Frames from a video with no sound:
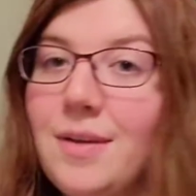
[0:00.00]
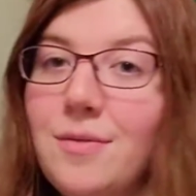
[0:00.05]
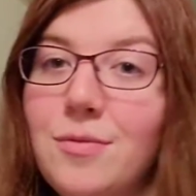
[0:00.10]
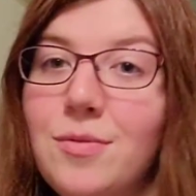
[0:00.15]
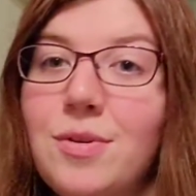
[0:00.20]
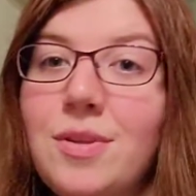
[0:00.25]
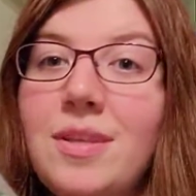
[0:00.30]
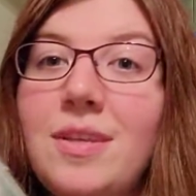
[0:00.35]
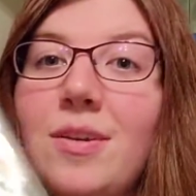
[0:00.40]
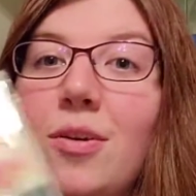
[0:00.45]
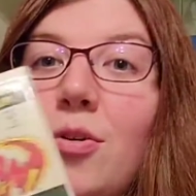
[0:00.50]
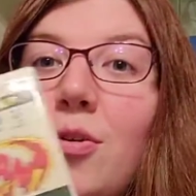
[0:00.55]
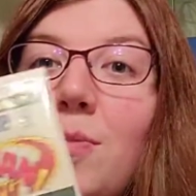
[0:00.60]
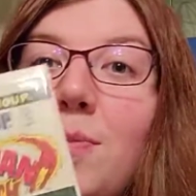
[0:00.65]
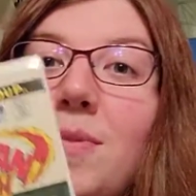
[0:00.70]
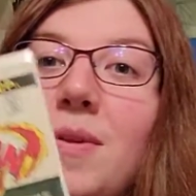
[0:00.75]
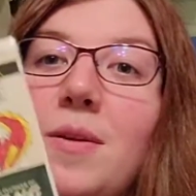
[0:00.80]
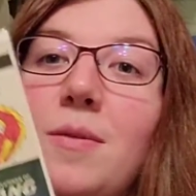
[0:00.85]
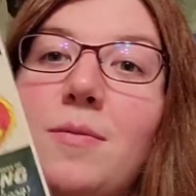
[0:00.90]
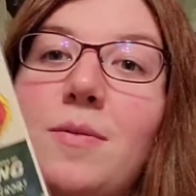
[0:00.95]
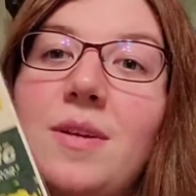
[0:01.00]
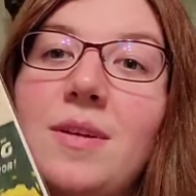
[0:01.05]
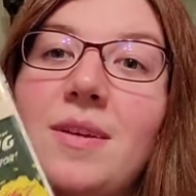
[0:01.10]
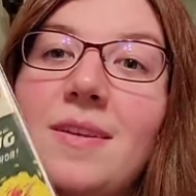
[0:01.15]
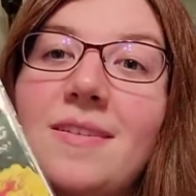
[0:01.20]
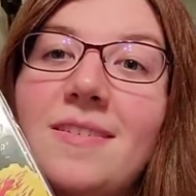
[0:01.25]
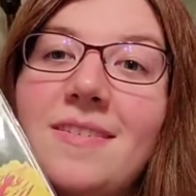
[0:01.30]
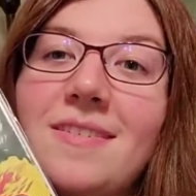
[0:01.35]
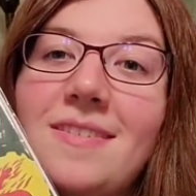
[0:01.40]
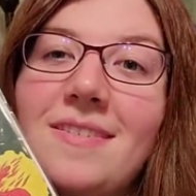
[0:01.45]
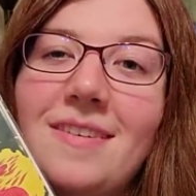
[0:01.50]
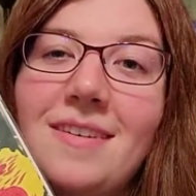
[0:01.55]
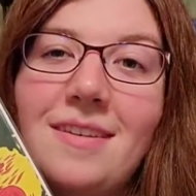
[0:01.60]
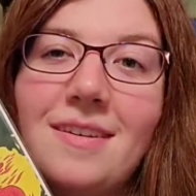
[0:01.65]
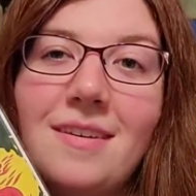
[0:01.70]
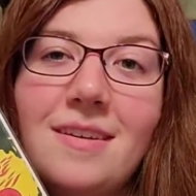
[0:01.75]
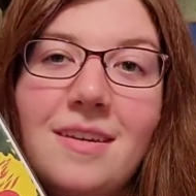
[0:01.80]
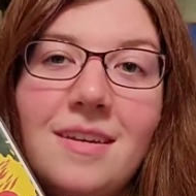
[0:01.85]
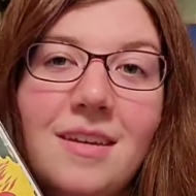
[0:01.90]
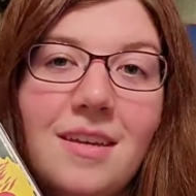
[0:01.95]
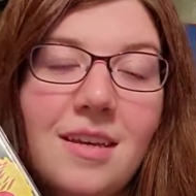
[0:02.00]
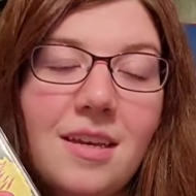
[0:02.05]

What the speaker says: really hope that we get to see